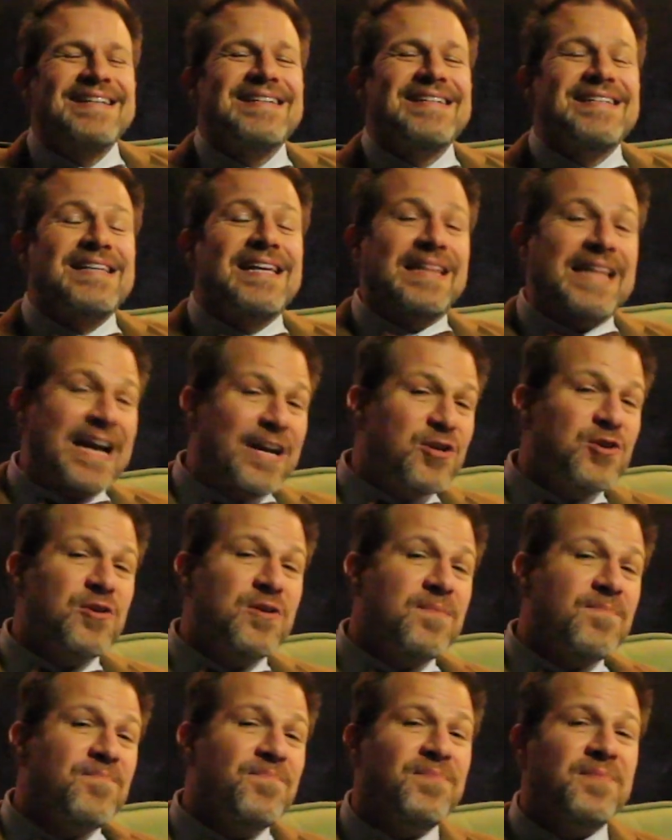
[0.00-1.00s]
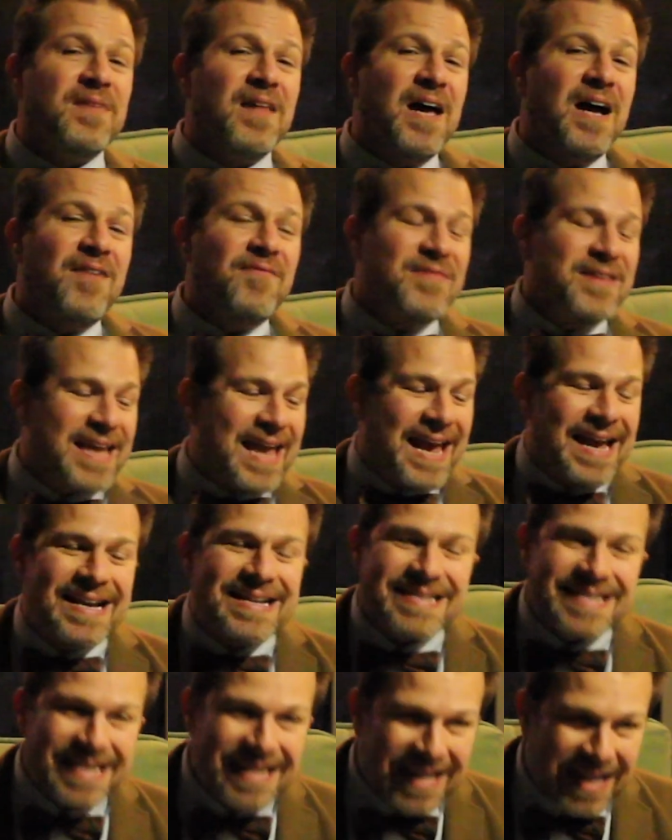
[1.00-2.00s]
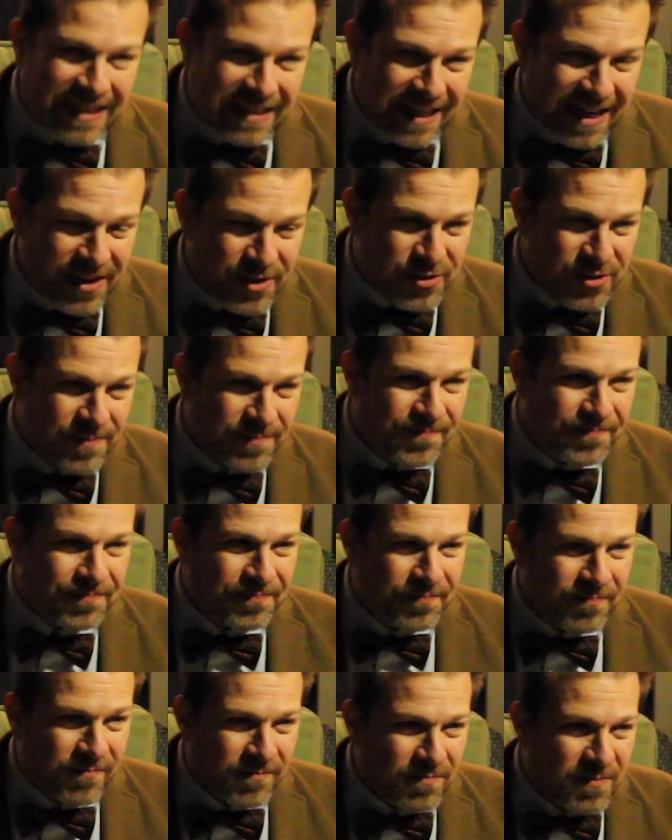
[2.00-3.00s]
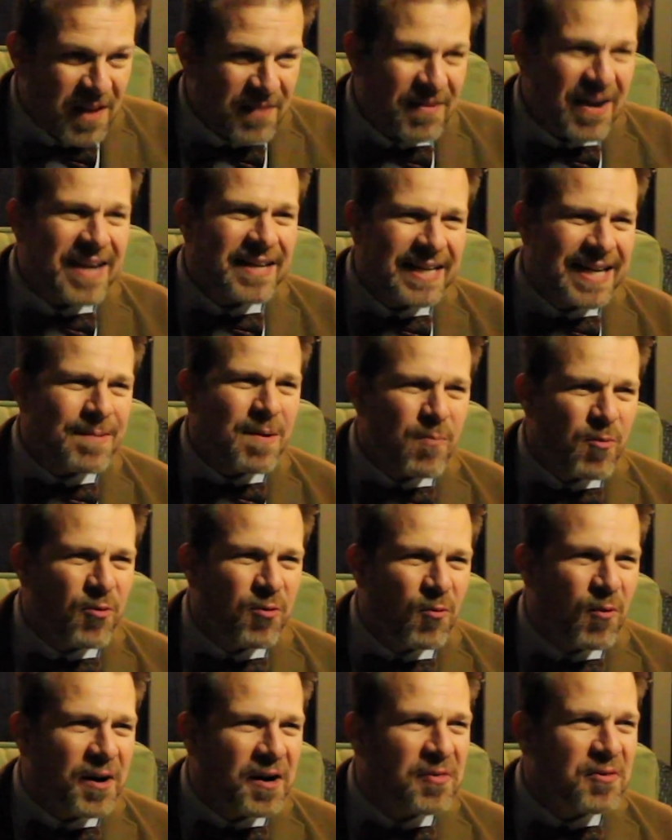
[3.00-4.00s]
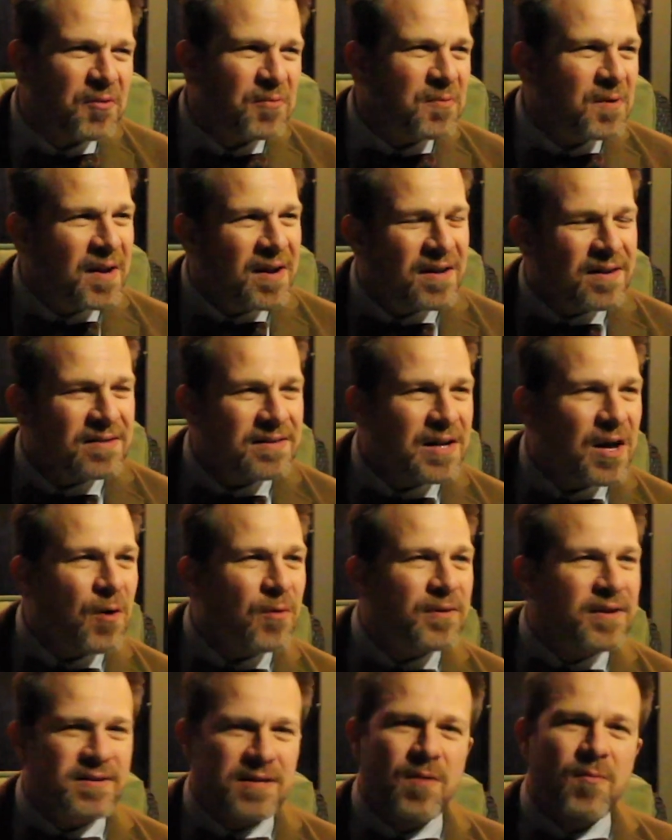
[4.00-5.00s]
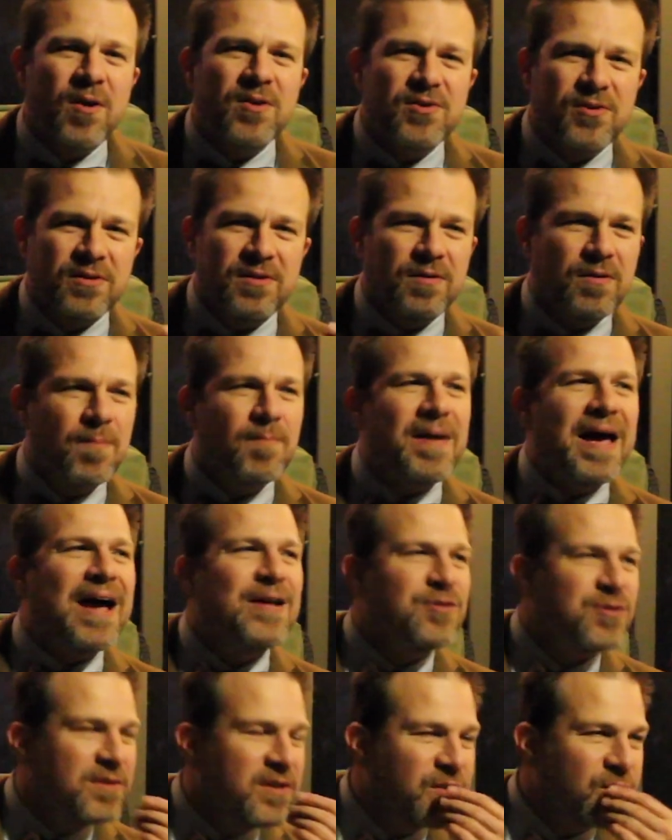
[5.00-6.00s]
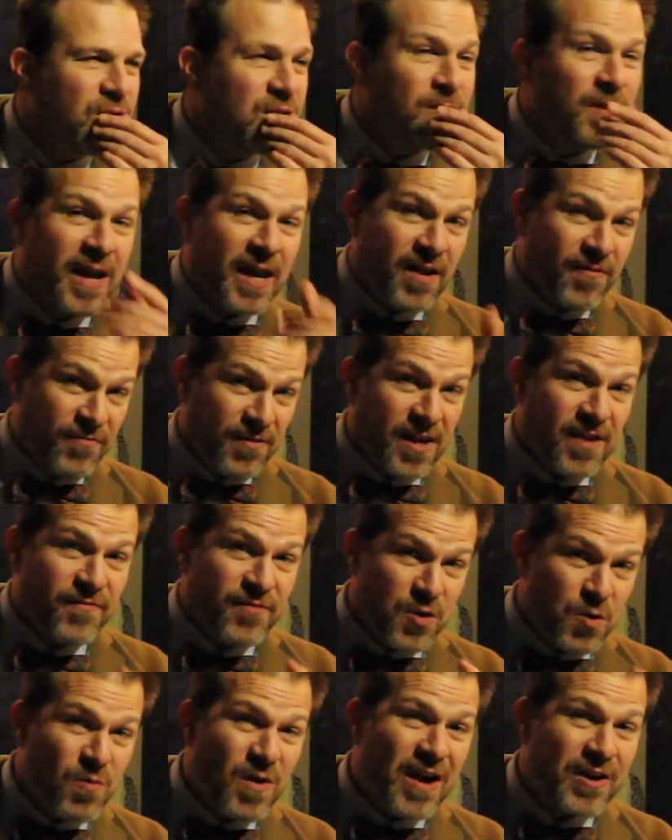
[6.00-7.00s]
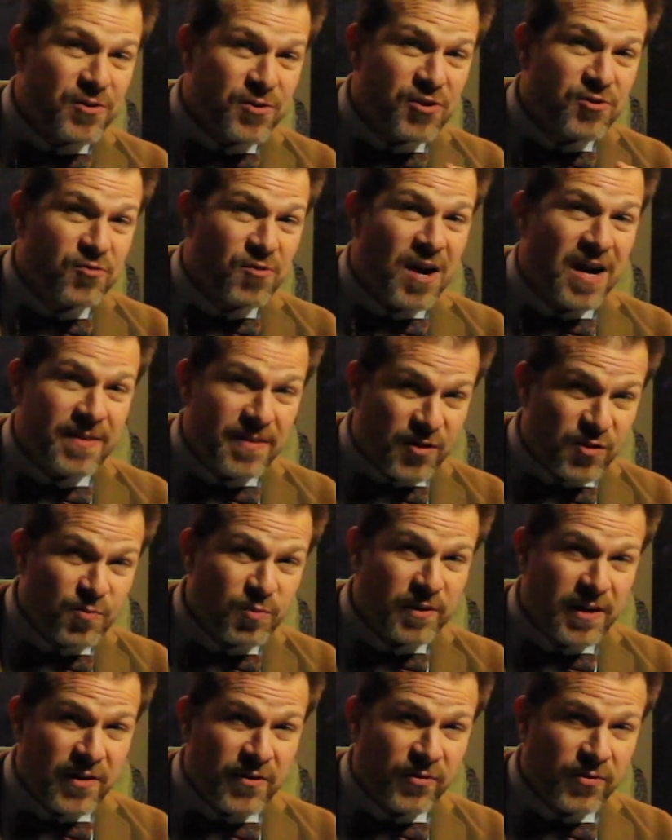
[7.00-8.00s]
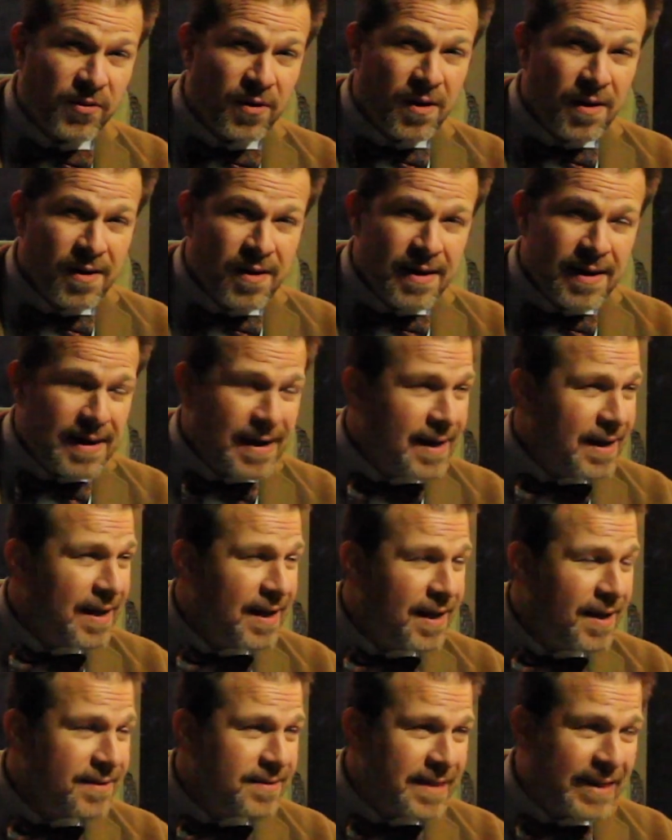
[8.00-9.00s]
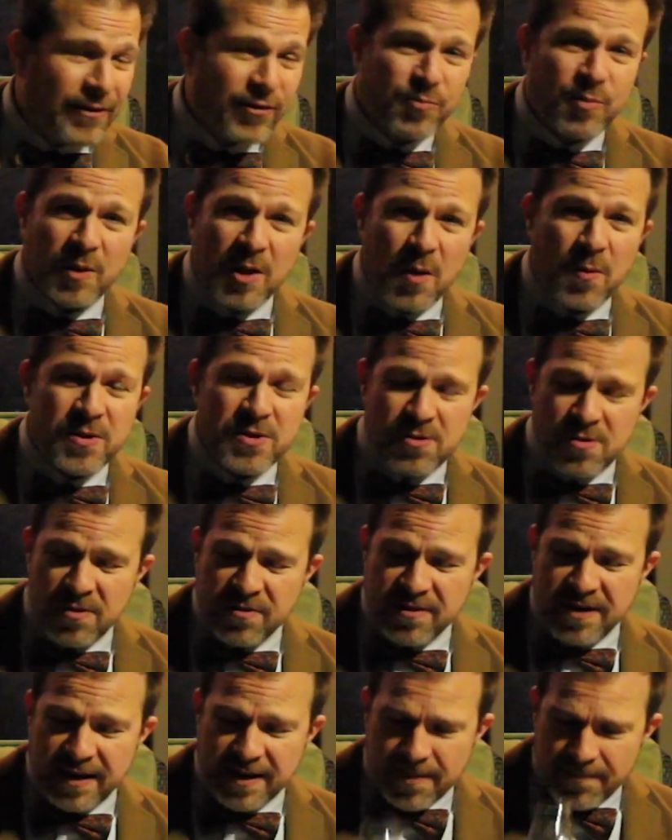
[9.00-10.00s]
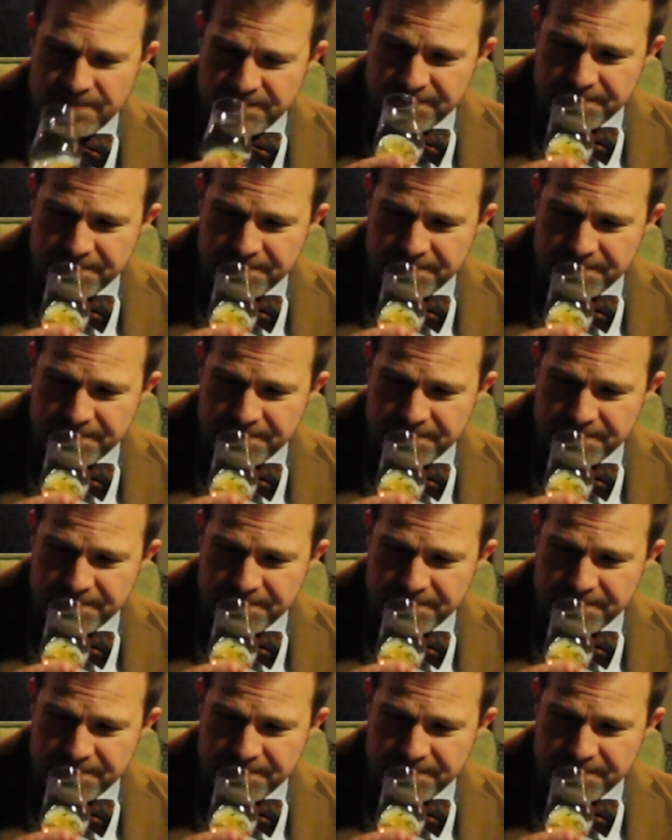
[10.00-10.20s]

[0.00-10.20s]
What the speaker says: selection of the antique collection. If I had to come up with one other note, because I want you to imagine this with me, and if you've actually tried these, please tell us below what you think.